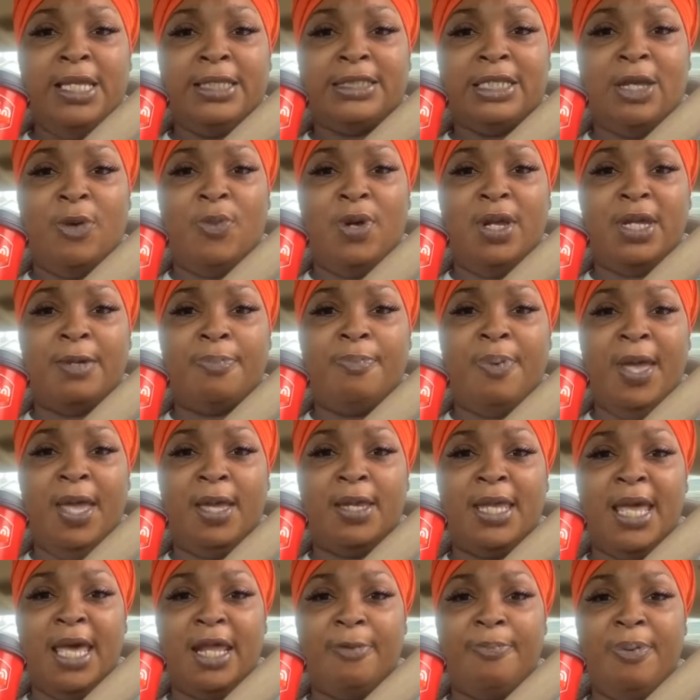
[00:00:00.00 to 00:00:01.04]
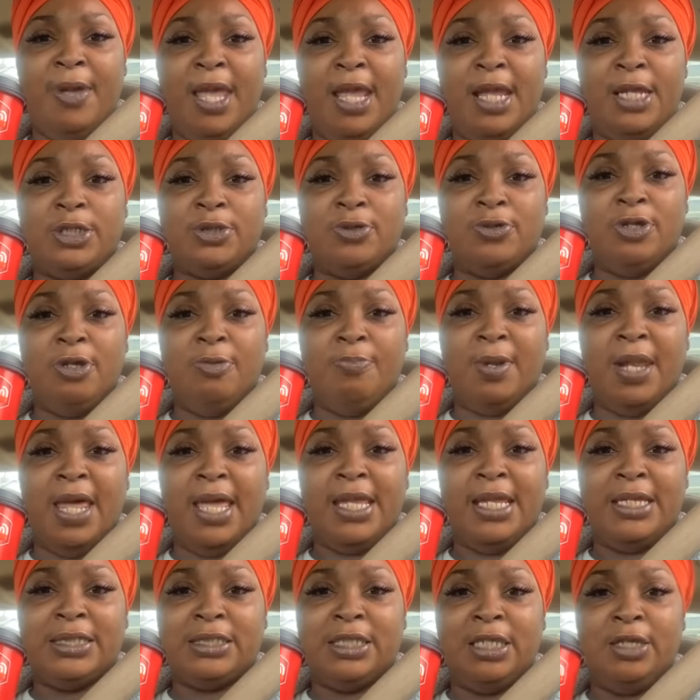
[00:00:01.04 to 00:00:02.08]
Someone got a page on you, but
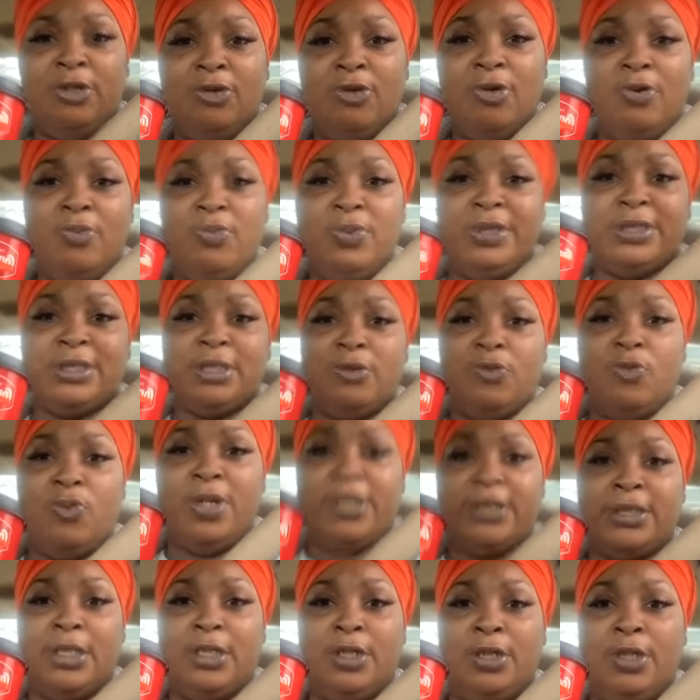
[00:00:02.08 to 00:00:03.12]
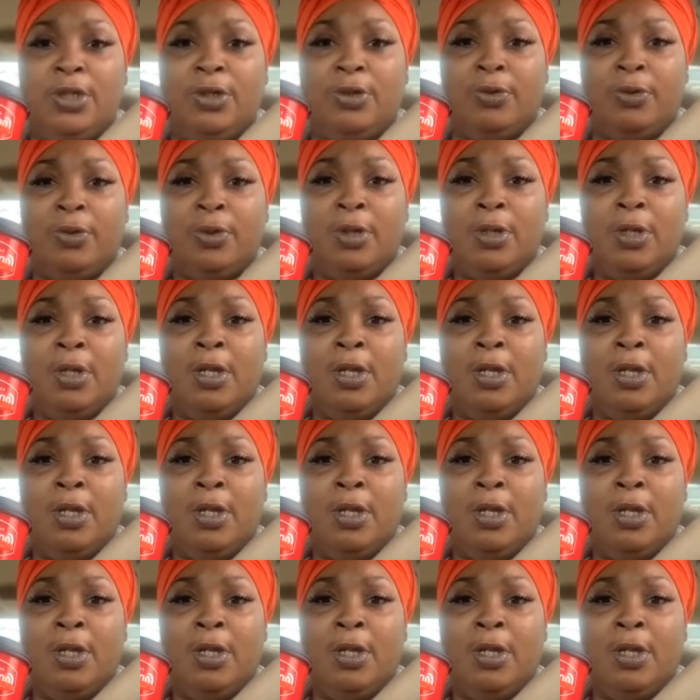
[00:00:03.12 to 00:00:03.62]
I instantly know it wasn't you.